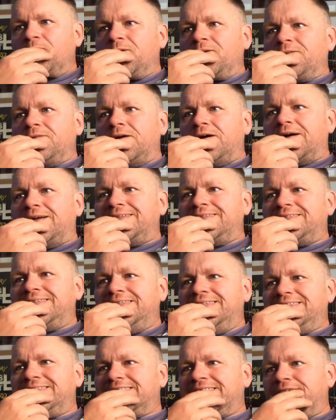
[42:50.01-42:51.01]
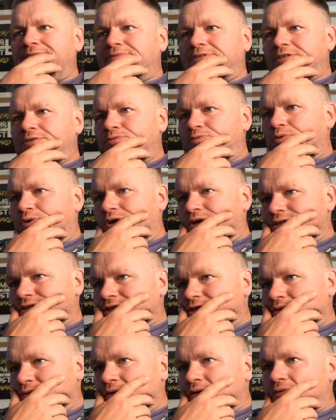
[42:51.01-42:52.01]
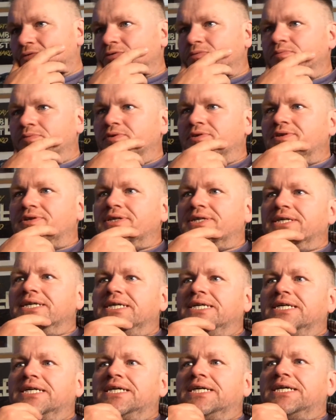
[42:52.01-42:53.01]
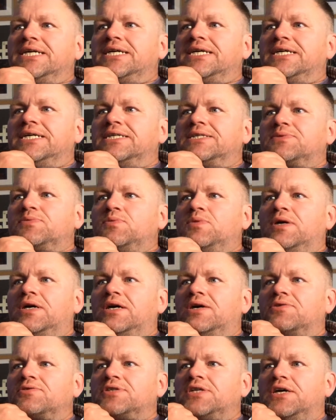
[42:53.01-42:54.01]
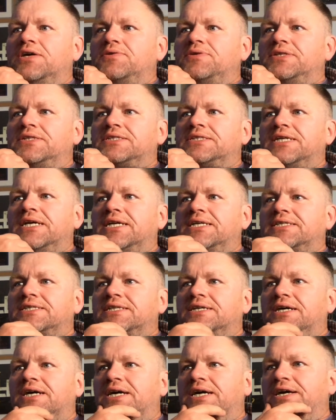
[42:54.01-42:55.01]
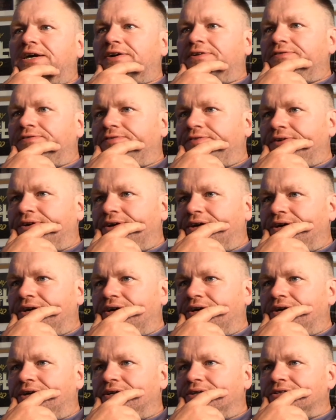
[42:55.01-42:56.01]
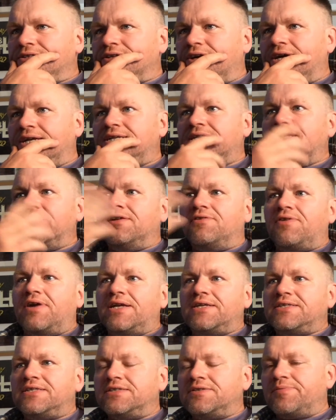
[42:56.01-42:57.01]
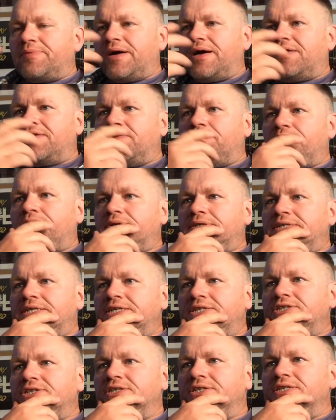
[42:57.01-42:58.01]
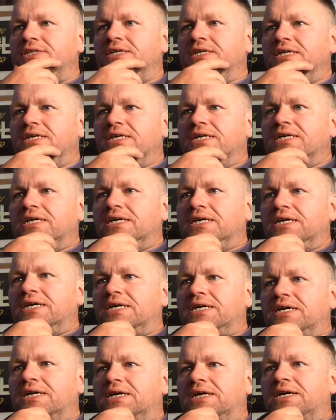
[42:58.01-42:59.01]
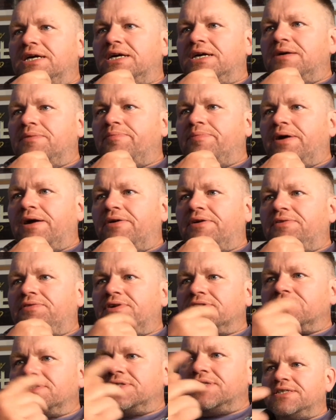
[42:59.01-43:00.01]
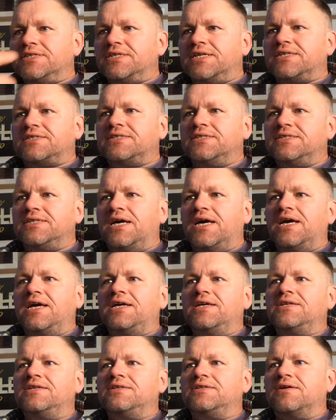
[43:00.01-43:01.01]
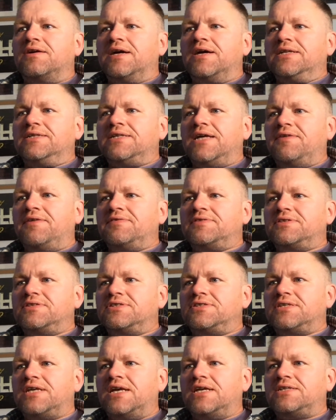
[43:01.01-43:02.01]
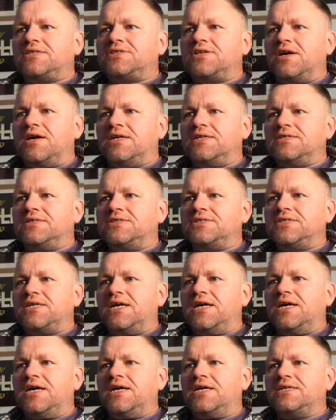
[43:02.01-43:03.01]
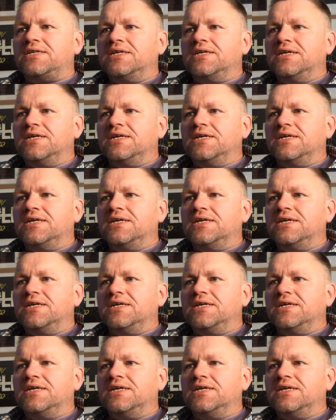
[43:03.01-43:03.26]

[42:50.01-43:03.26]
1971 Squirrel's book as well, Tony says. I have signed it. Lorraine says about the petition. Barry Rogers yesterday. Diane Davis has said signed and shared.